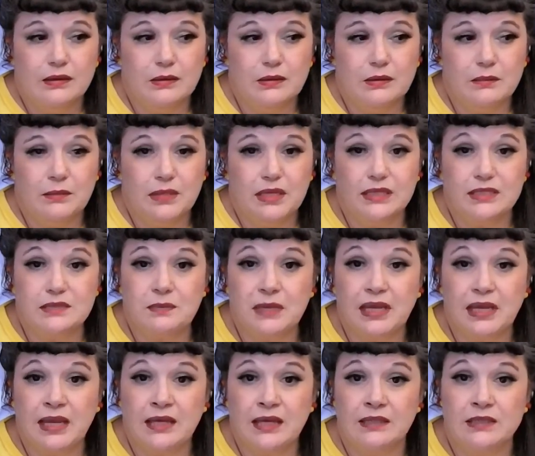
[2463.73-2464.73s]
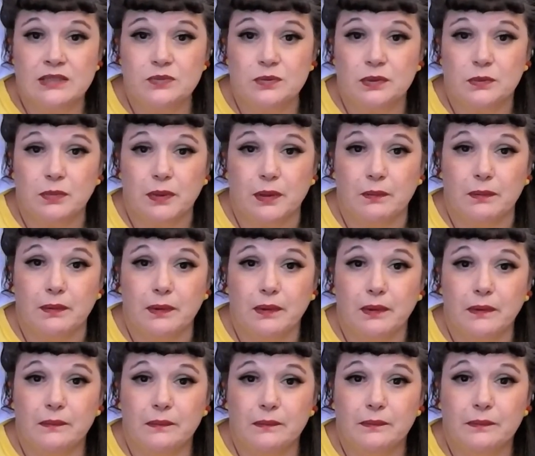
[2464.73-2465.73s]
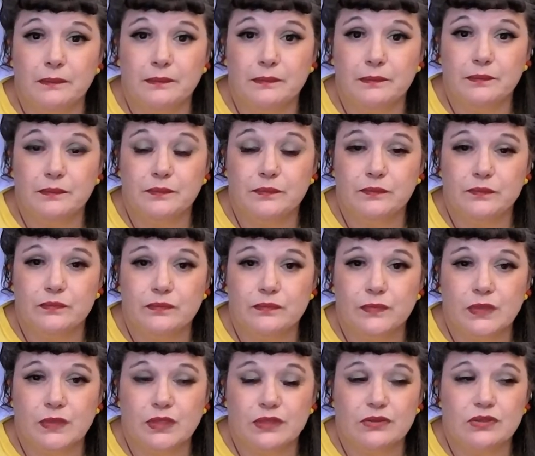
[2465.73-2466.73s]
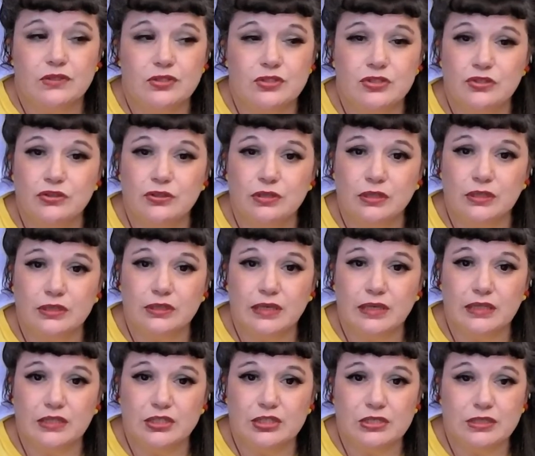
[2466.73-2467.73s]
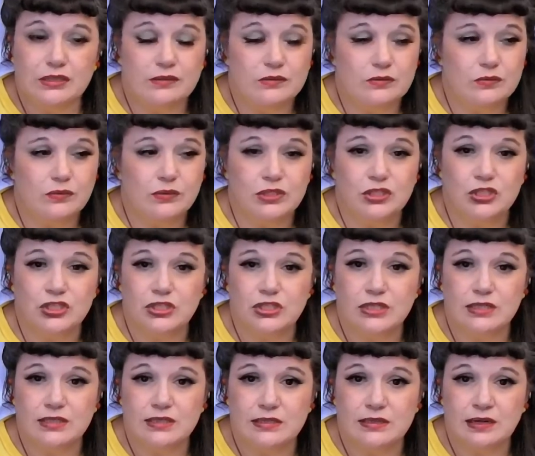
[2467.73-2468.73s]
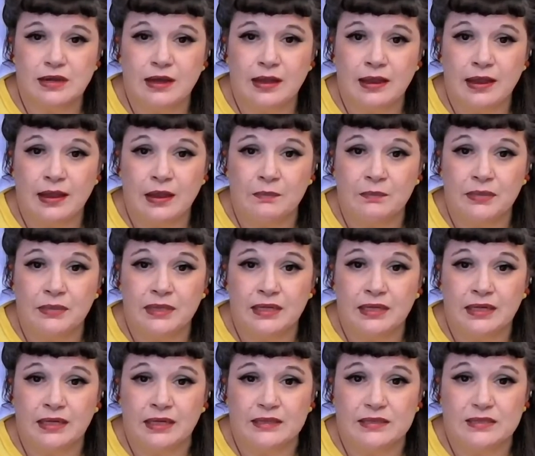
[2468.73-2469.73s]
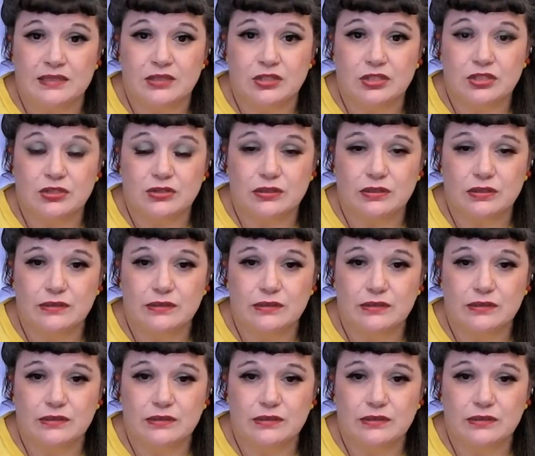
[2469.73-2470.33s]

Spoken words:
Because my hands were purple. The circulation was just not happening as it should.